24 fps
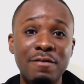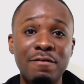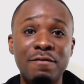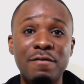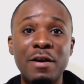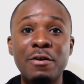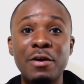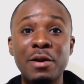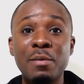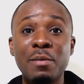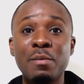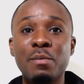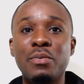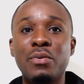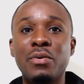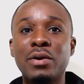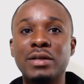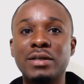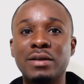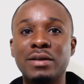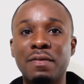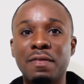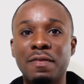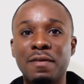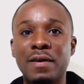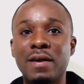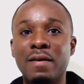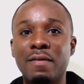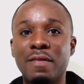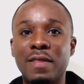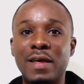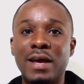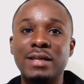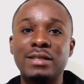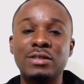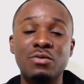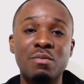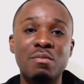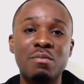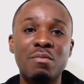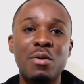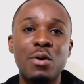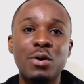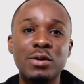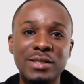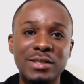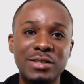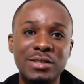very important thing that you
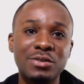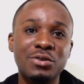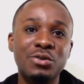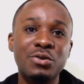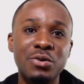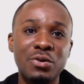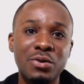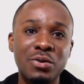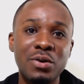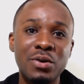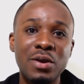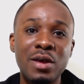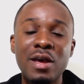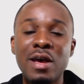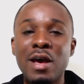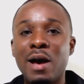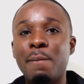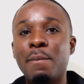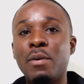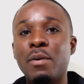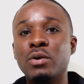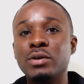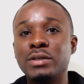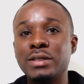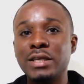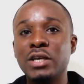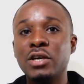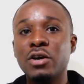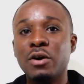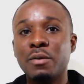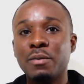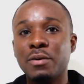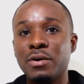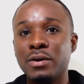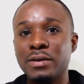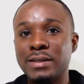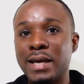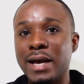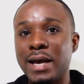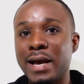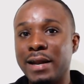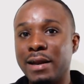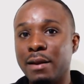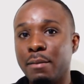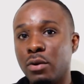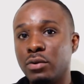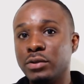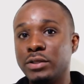must know about e-commerce
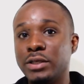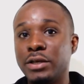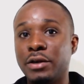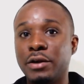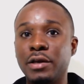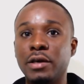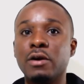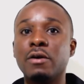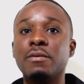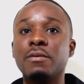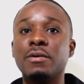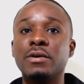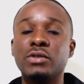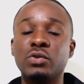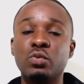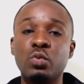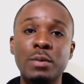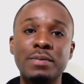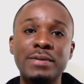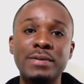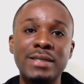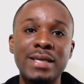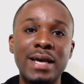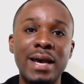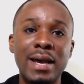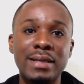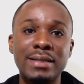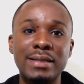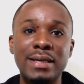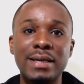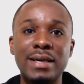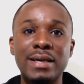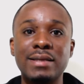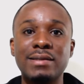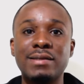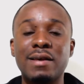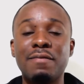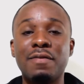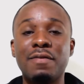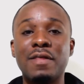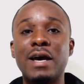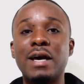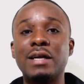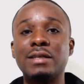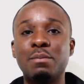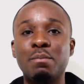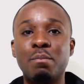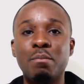and about your e-commerce website is
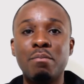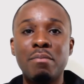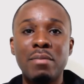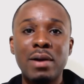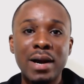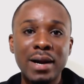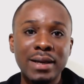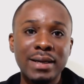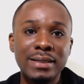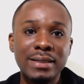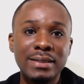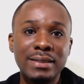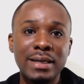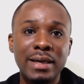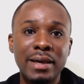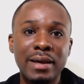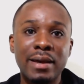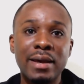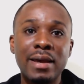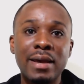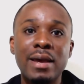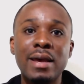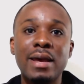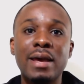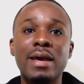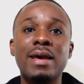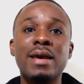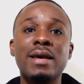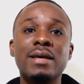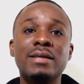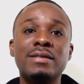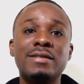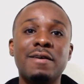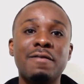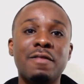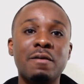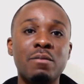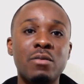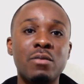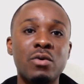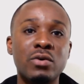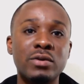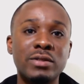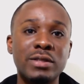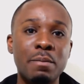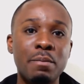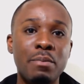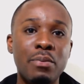that marketing is the
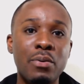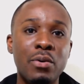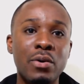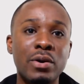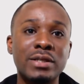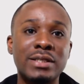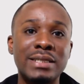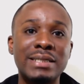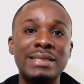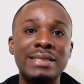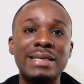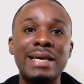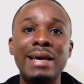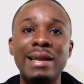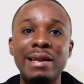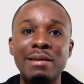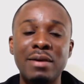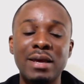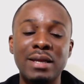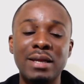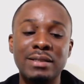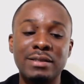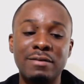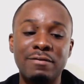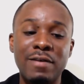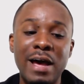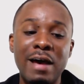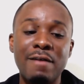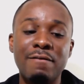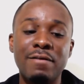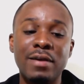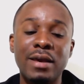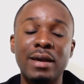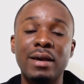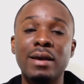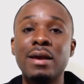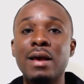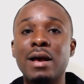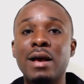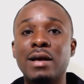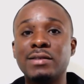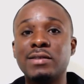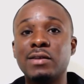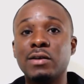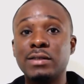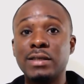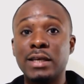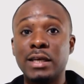most important element of having a
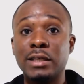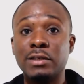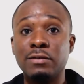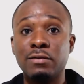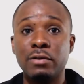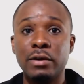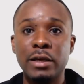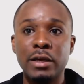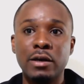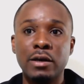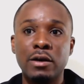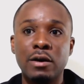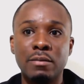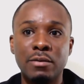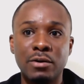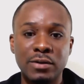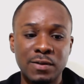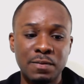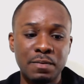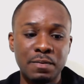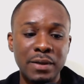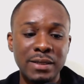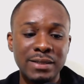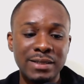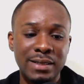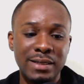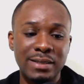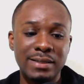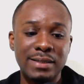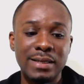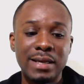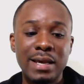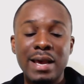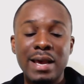successful e-commerce business.